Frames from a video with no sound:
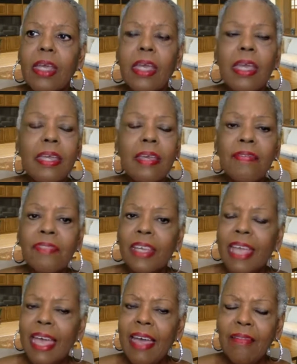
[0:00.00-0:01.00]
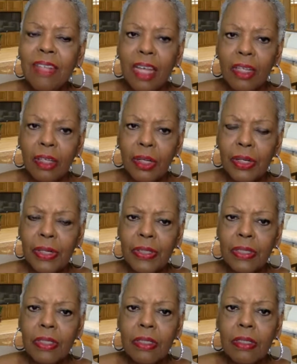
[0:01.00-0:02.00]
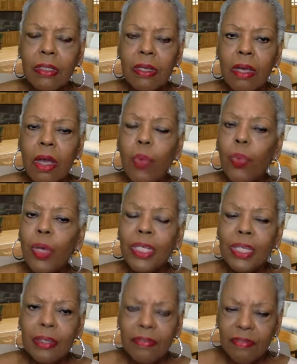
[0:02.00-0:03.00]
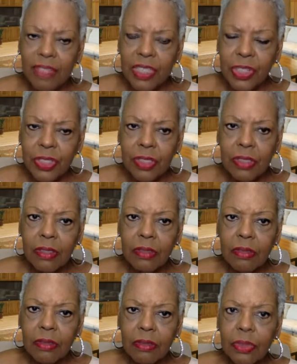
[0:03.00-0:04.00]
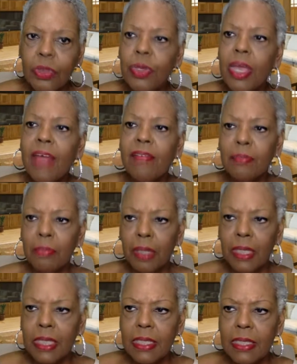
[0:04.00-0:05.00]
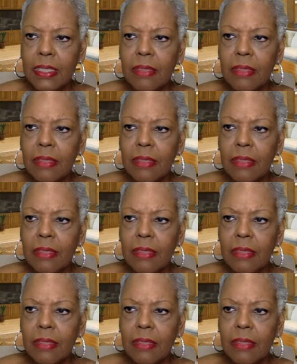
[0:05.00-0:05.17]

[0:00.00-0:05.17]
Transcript: If they have not learned, what intervention do you have in place?